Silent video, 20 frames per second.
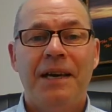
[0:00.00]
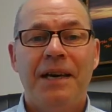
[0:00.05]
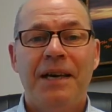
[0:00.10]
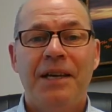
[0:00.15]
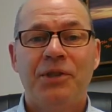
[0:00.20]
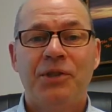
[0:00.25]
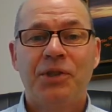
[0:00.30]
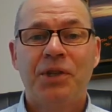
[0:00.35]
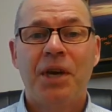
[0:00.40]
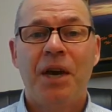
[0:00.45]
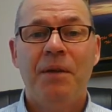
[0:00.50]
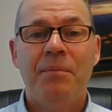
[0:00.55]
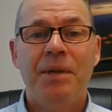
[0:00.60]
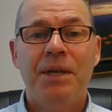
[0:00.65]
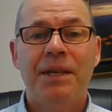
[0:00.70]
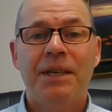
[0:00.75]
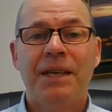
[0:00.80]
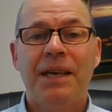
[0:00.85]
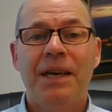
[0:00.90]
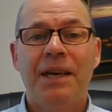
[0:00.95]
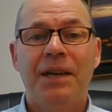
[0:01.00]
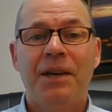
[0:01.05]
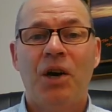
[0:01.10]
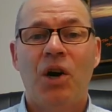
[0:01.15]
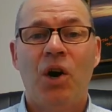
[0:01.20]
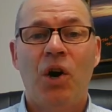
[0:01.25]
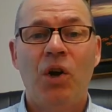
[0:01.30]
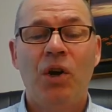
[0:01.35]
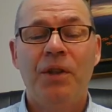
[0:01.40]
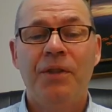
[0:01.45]
his coming again,
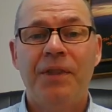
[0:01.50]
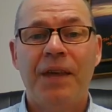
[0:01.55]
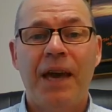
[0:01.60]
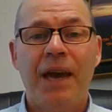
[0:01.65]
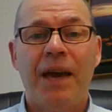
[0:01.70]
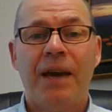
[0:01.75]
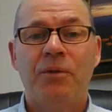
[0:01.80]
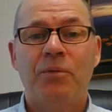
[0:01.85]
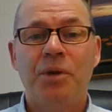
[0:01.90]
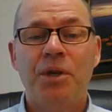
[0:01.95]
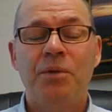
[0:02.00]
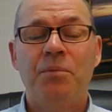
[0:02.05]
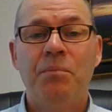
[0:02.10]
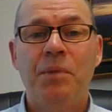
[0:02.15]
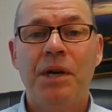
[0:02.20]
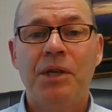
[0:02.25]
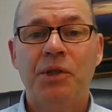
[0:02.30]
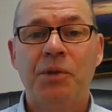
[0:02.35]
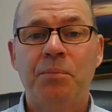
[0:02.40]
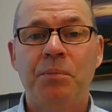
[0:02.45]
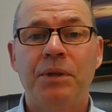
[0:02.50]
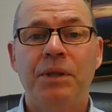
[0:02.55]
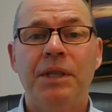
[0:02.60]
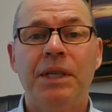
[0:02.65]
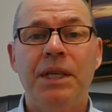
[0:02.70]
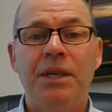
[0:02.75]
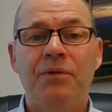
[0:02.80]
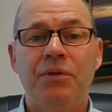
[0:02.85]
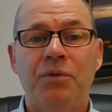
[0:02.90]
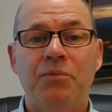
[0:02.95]
all of that, we must
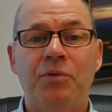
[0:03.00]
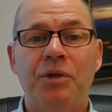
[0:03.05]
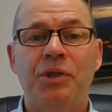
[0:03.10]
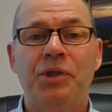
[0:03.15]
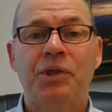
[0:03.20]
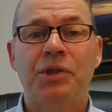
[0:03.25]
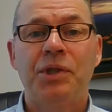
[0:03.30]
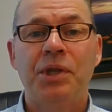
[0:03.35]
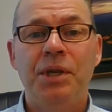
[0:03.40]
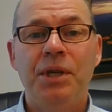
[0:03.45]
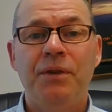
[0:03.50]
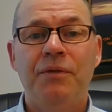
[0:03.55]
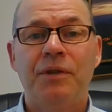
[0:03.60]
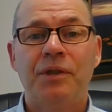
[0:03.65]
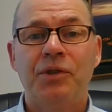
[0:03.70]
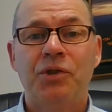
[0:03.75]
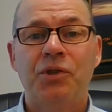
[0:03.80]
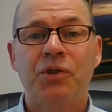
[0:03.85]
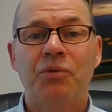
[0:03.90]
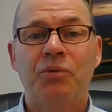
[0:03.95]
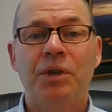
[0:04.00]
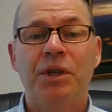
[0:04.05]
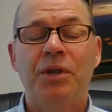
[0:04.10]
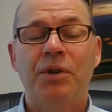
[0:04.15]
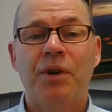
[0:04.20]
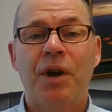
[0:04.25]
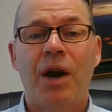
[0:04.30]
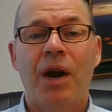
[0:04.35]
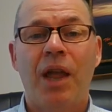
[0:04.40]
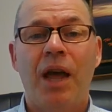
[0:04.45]
believe and receive and
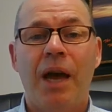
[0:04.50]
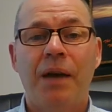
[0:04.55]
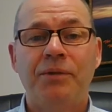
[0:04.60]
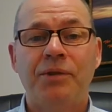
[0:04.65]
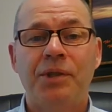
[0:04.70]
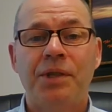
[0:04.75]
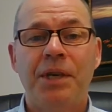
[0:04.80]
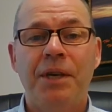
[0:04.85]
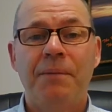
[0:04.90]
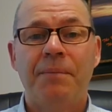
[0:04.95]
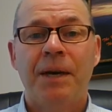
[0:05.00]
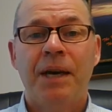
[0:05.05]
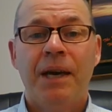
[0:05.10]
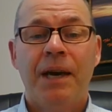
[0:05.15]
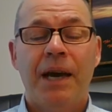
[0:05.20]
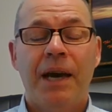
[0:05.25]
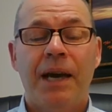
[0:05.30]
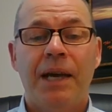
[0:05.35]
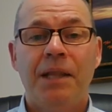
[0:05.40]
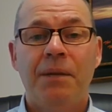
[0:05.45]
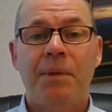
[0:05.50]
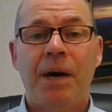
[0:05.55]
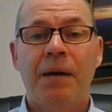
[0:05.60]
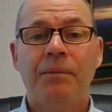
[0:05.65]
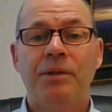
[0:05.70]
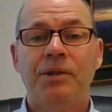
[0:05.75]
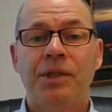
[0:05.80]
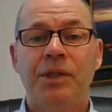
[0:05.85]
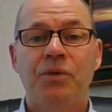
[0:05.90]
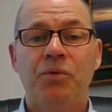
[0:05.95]
surrender our lives to him. And the
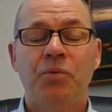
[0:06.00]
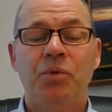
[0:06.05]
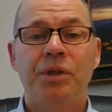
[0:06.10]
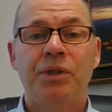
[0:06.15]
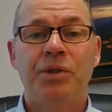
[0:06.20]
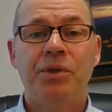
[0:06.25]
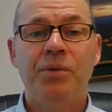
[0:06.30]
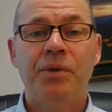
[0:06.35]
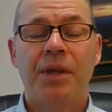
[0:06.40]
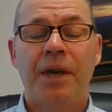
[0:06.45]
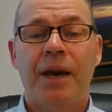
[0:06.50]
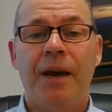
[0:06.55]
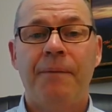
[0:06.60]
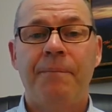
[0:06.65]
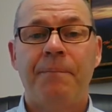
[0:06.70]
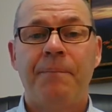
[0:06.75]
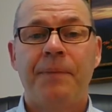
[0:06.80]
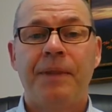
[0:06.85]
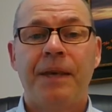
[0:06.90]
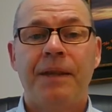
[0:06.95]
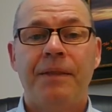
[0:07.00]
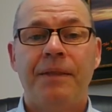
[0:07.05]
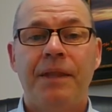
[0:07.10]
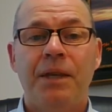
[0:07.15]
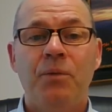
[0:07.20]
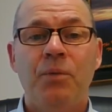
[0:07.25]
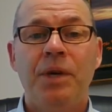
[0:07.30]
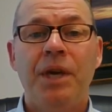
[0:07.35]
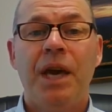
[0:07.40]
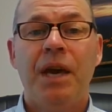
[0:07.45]
Bible says when we do that,
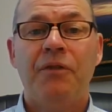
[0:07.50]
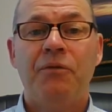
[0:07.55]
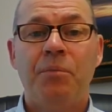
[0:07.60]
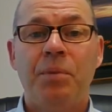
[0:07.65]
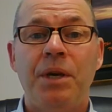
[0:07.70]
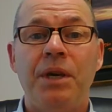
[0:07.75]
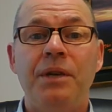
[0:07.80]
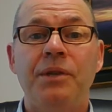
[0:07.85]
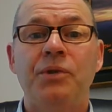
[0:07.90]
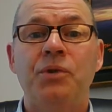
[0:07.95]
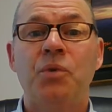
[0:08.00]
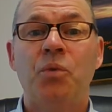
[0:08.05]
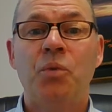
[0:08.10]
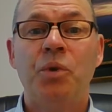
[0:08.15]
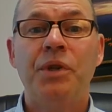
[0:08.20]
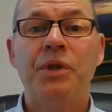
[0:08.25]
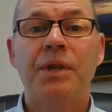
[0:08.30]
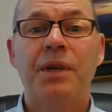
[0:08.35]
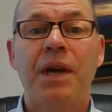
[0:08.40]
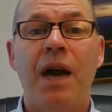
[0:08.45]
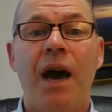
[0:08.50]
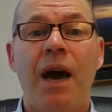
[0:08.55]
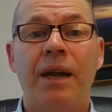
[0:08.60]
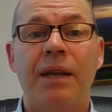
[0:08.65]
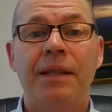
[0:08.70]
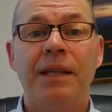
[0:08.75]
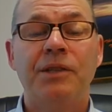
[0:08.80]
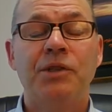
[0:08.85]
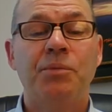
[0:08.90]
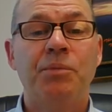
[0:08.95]
then we have peace with God.
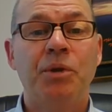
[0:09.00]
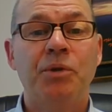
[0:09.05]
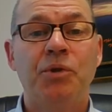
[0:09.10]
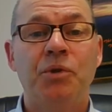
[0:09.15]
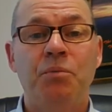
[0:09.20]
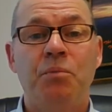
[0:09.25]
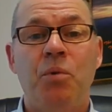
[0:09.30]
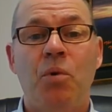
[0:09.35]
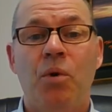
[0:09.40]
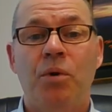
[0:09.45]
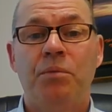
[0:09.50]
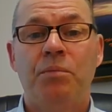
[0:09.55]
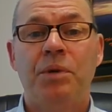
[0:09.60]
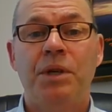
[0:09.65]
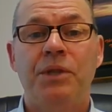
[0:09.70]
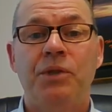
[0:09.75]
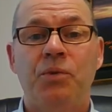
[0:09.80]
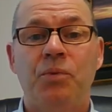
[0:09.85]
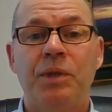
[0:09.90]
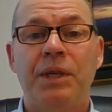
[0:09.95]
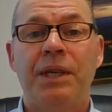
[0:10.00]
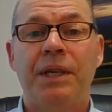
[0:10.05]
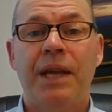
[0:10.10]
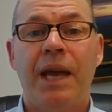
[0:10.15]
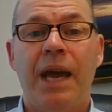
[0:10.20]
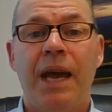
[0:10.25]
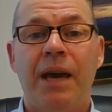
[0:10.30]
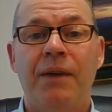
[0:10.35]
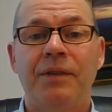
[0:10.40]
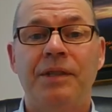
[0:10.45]
And that's the most important peace we can
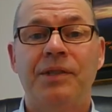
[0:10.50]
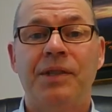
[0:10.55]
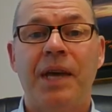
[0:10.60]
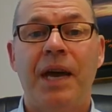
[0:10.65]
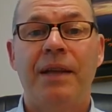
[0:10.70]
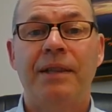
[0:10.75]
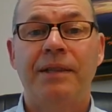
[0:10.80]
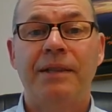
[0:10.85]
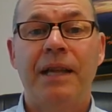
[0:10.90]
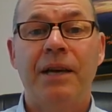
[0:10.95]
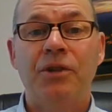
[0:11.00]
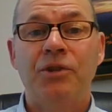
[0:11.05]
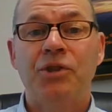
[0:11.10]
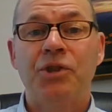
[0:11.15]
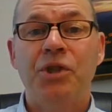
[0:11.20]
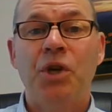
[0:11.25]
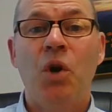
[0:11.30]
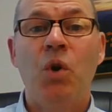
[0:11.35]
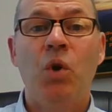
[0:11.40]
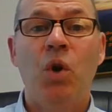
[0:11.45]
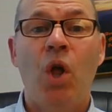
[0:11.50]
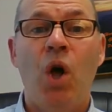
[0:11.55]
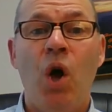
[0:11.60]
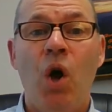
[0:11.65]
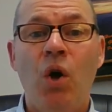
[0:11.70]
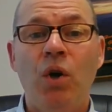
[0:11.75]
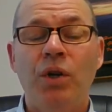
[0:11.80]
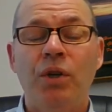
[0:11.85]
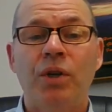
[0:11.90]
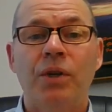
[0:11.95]
have, is that there's no
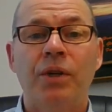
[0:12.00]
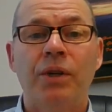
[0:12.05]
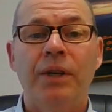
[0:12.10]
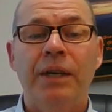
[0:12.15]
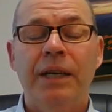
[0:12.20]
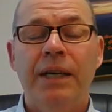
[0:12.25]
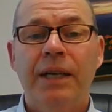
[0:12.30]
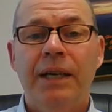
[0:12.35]
longer